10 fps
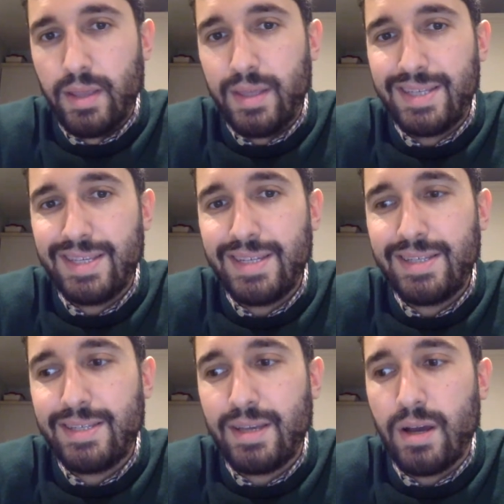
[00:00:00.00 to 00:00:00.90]
This
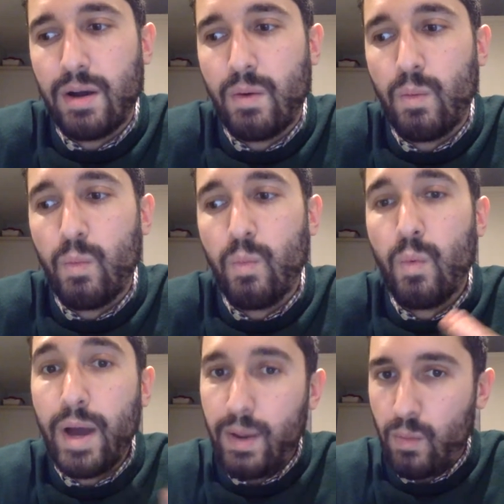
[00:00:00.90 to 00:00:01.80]
is a
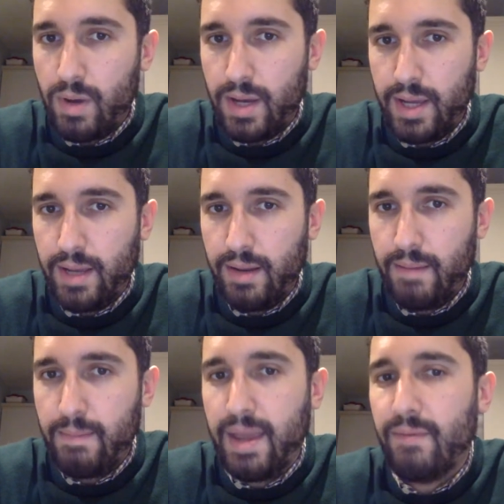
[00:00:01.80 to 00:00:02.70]
white wine
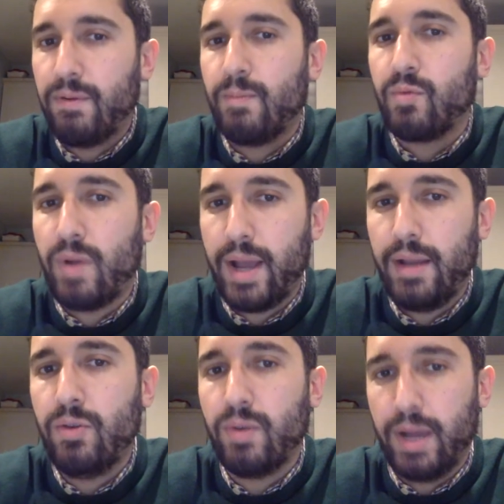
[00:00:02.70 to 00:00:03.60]
made from
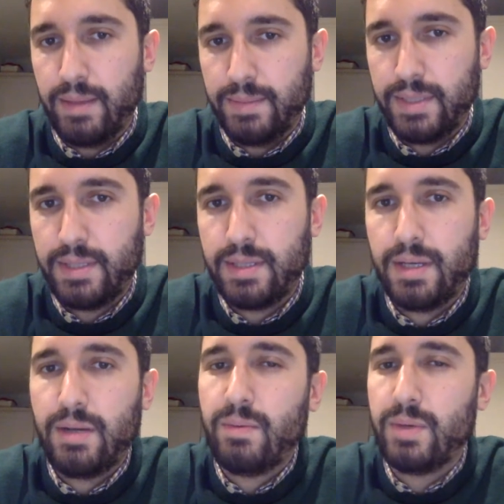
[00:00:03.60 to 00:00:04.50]
red grapes,
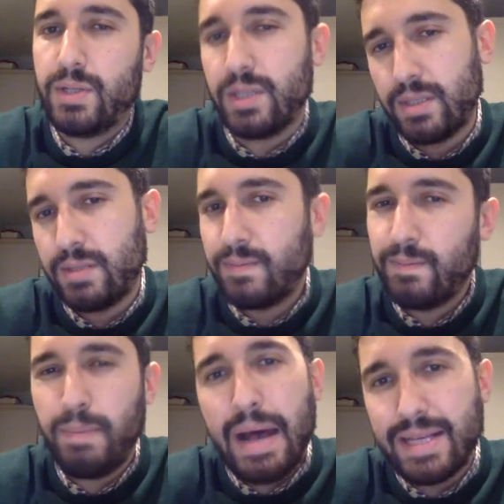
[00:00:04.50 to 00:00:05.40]
which is
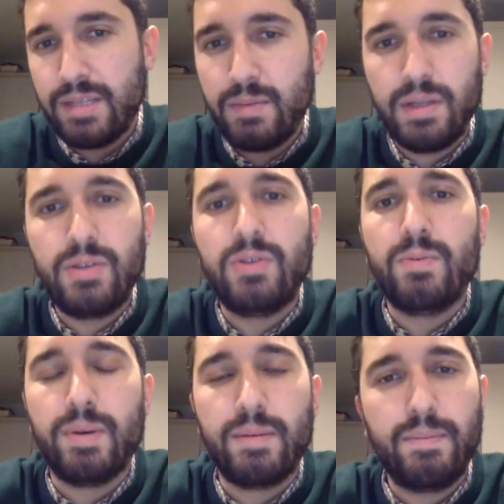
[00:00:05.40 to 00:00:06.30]
possible to do,
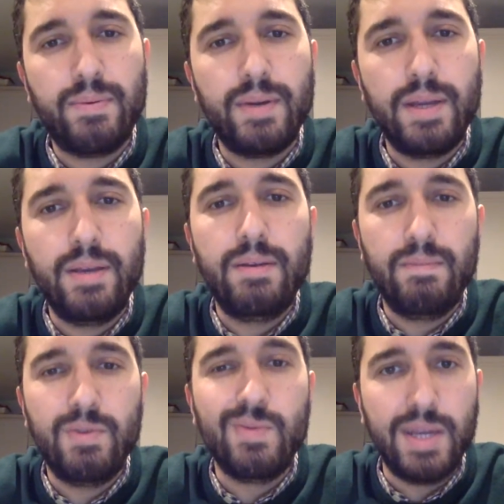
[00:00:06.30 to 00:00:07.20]
but pretty
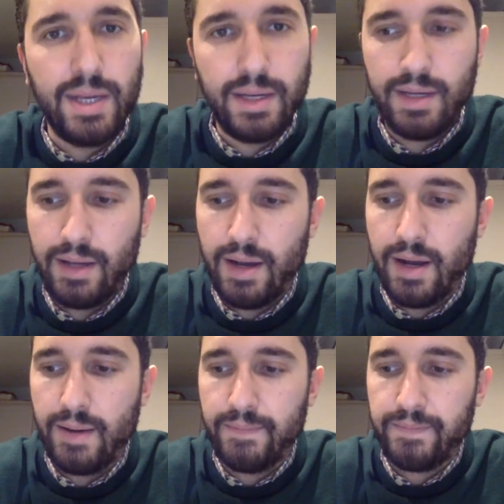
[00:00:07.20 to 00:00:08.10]
unique.
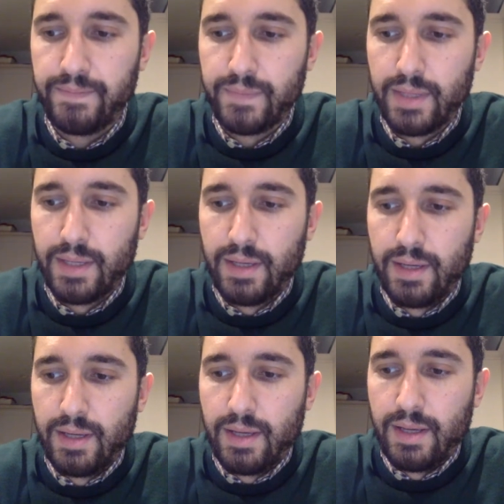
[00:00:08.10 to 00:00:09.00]
The
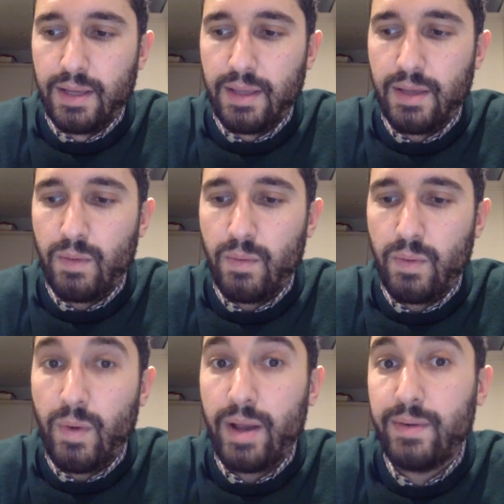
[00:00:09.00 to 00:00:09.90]

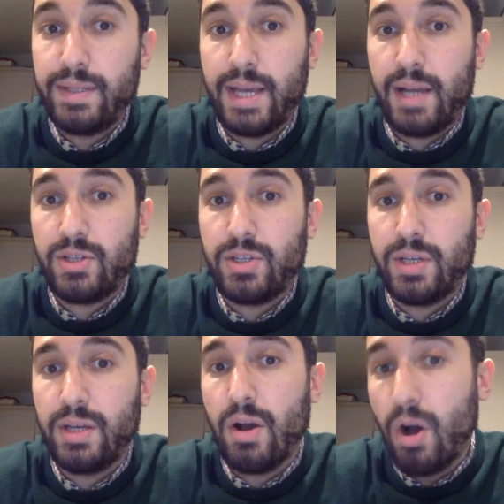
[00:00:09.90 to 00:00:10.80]
winery is
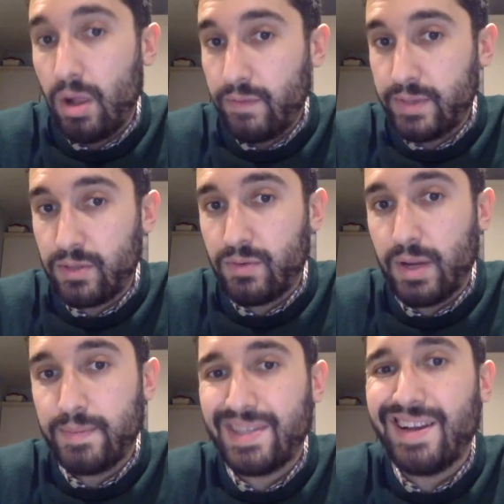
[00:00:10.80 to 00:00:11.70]
actually, all of its
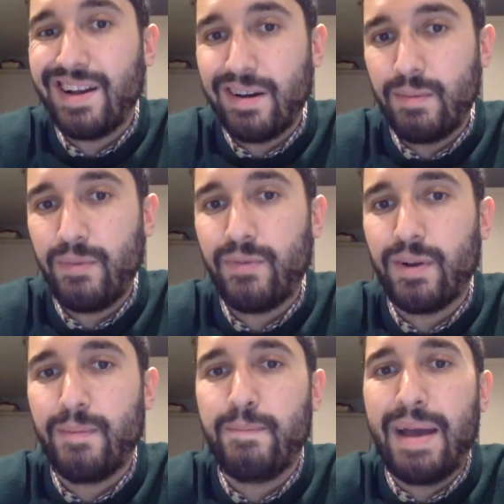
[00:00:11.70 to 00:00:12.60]
grapes come
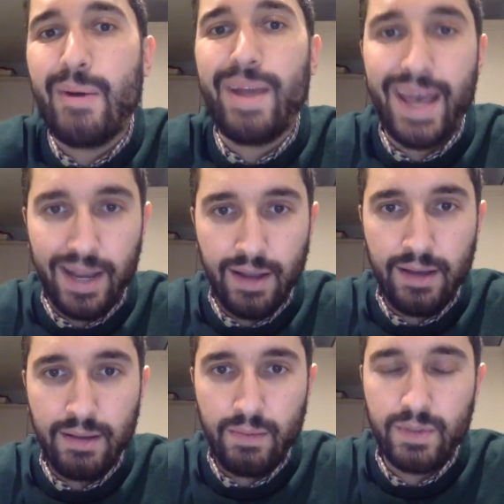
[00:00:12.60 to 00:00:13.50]
from Mount
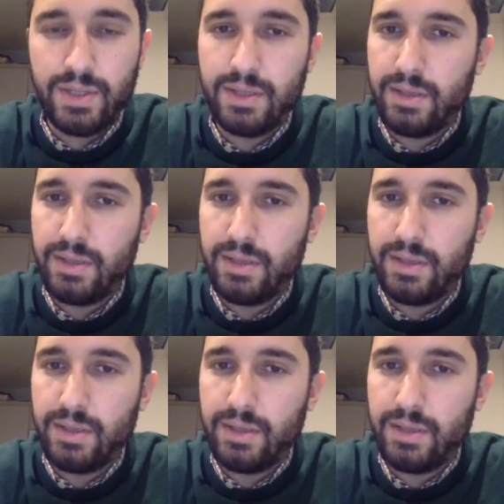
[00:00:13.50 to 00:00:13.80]
Etna, which is